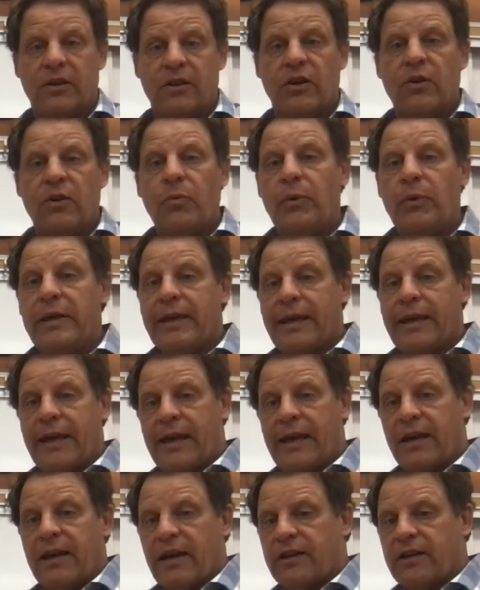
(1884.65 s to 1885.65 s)
We
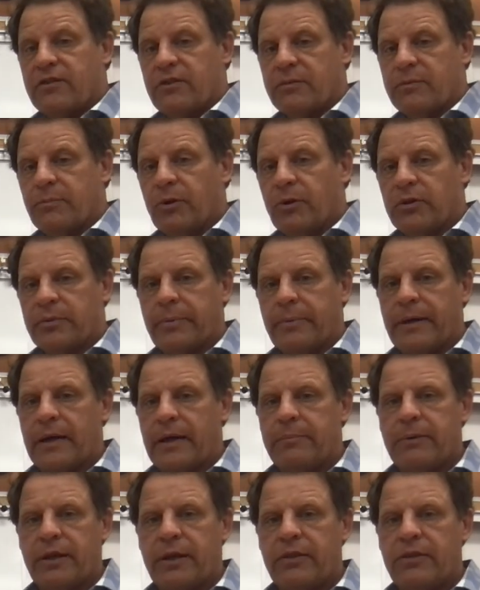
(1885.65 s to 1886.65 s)
cannot just multiply it
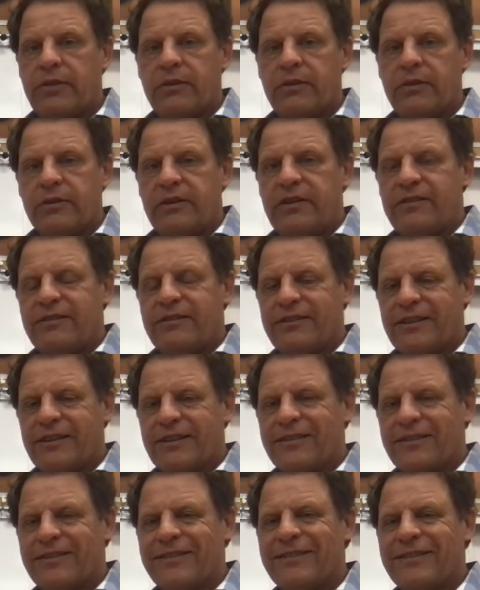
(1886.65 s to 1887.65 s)
by
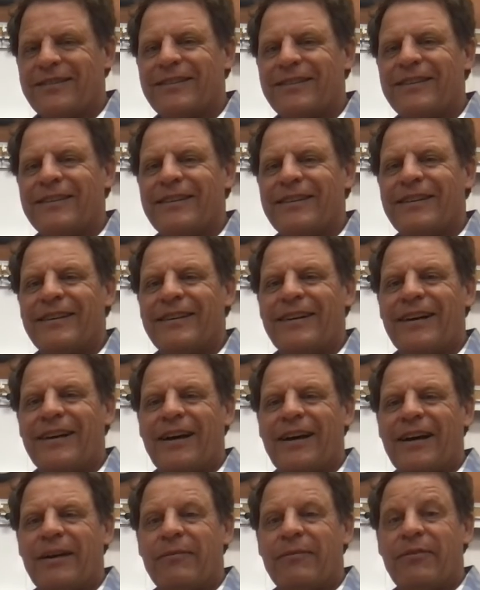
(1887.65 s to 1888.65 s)

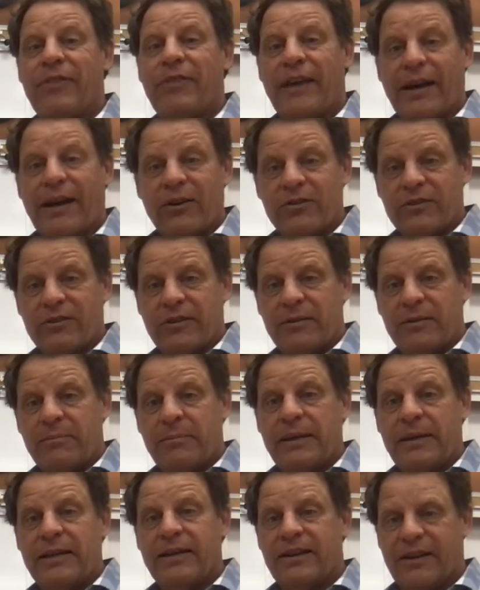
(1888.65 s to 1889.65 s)
36,000
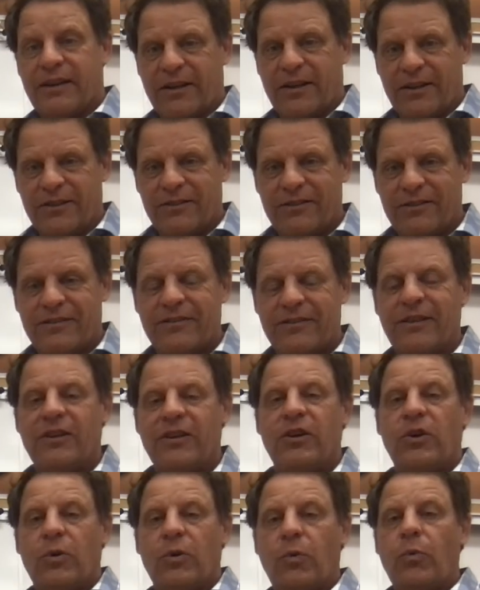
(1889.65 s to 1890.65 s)
because
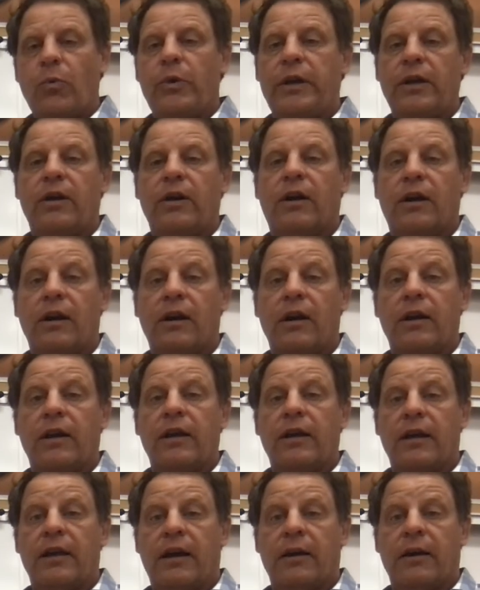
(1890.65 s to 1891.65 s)
we
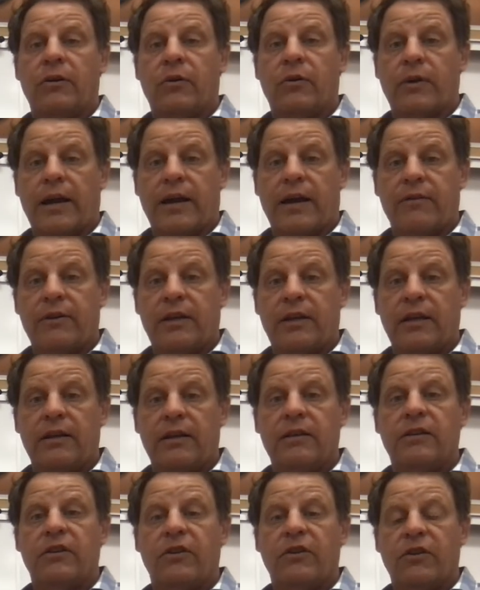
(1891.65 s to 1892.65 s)
are
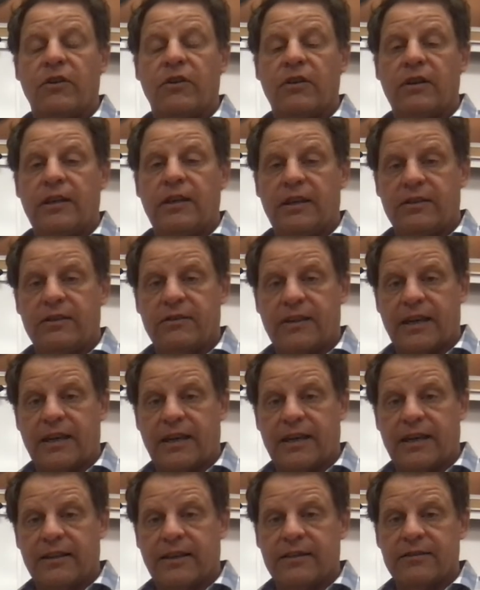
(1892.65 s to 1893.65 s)
gravity is
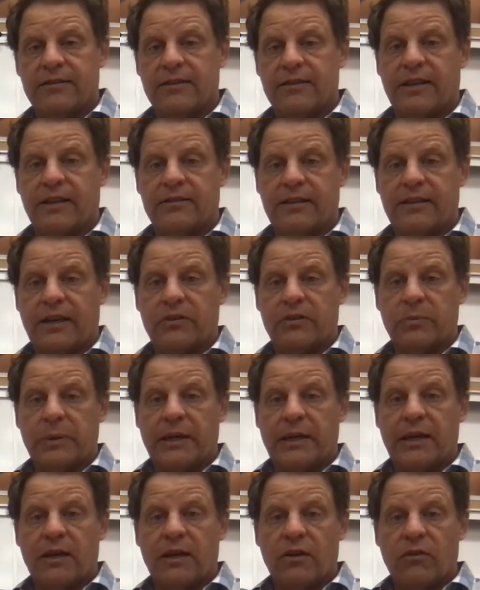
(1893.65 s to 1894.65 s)
getting less and less as we
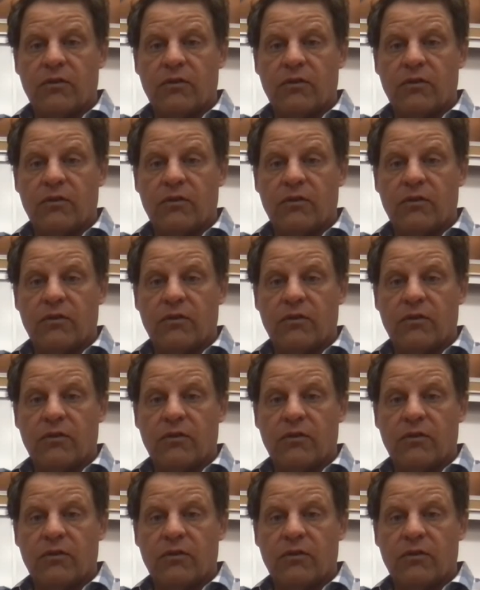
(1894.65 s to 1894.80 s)
get